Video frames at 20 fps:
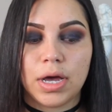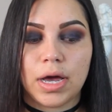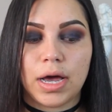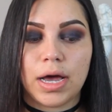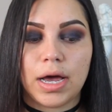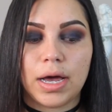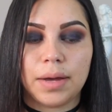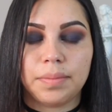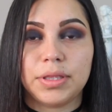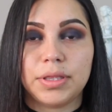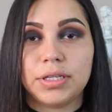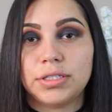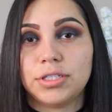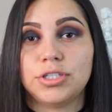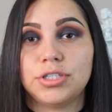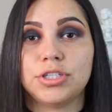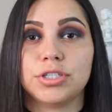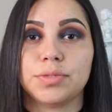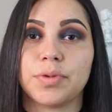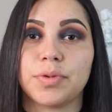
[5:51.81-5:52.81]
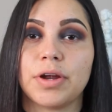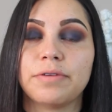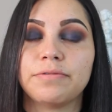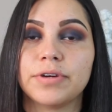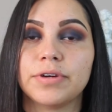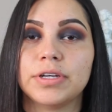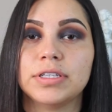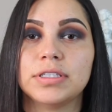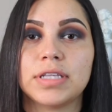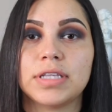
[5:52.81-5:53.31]
But this is just
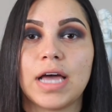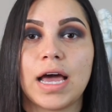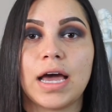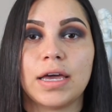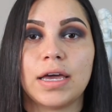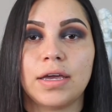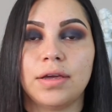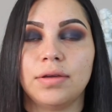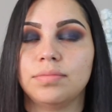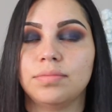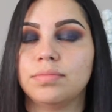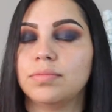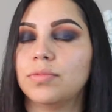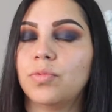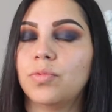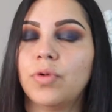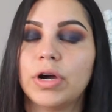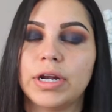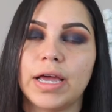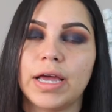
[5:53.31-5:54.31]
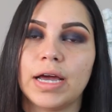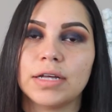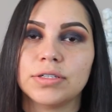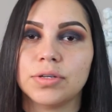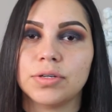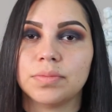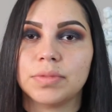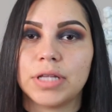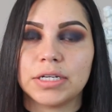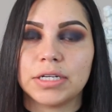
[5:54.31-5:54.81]
preference. I want to add
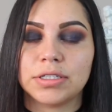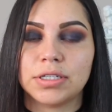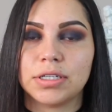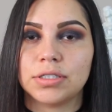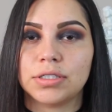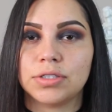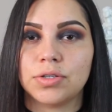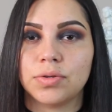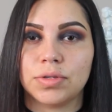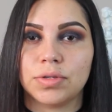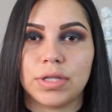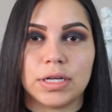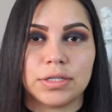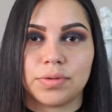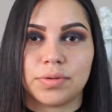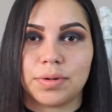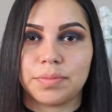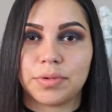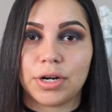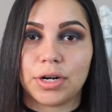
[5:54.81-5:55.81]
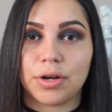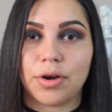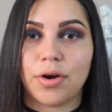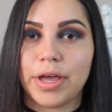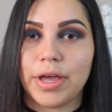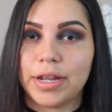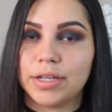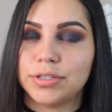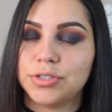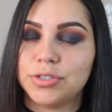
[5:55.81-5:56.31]
some lashes, so that's what I'm gonna go
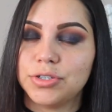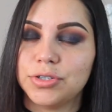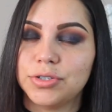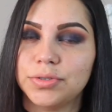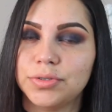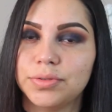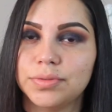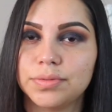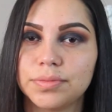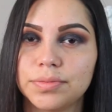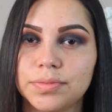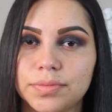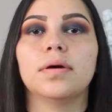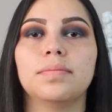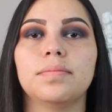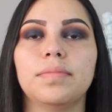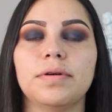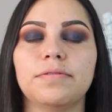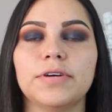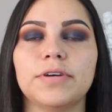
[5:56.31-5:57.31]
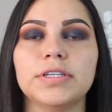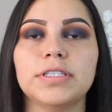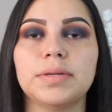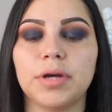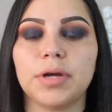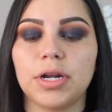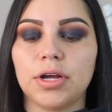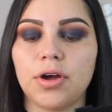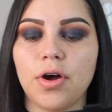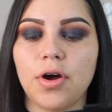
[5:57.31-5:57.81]
ahead and do. But first I'm
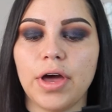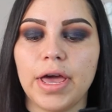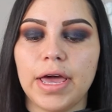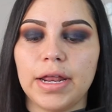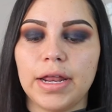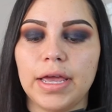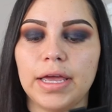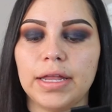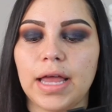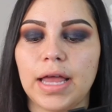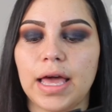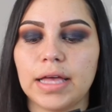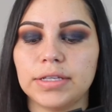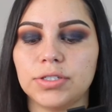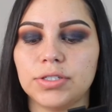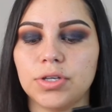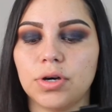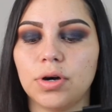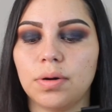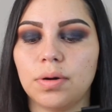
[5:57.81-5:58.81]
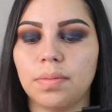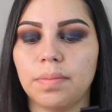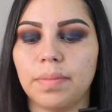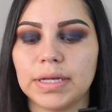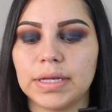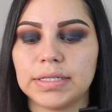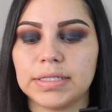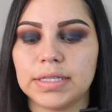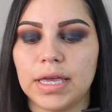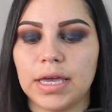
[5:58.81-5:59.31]
gonna go ahead and add some
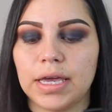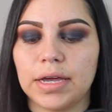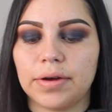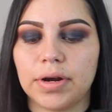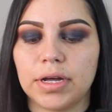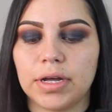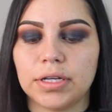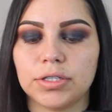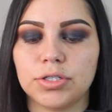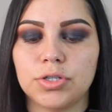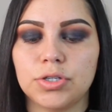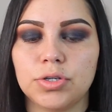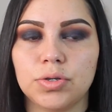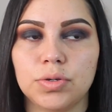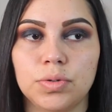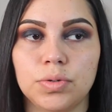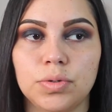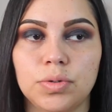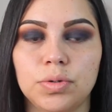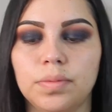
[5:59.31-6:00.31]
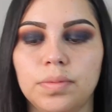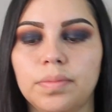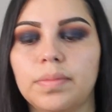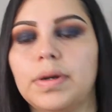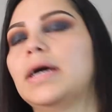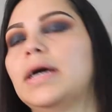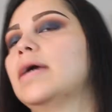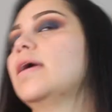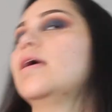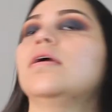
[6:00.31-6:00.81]
mascara to
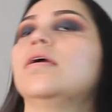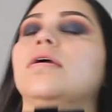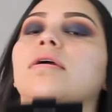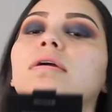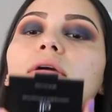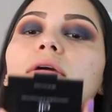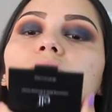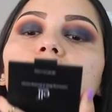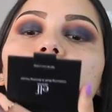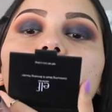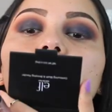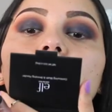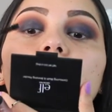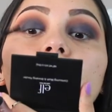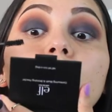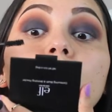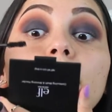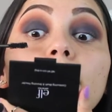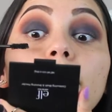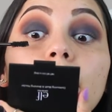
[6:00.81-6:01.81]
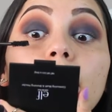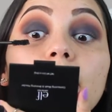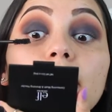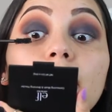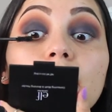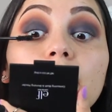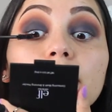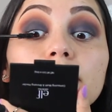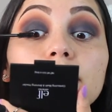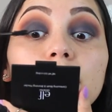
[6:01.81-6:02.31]
my
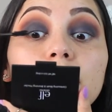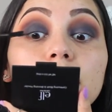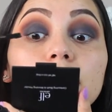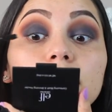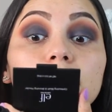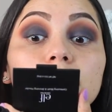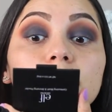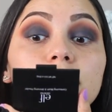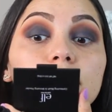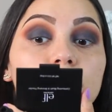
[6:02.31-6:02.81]
lashes.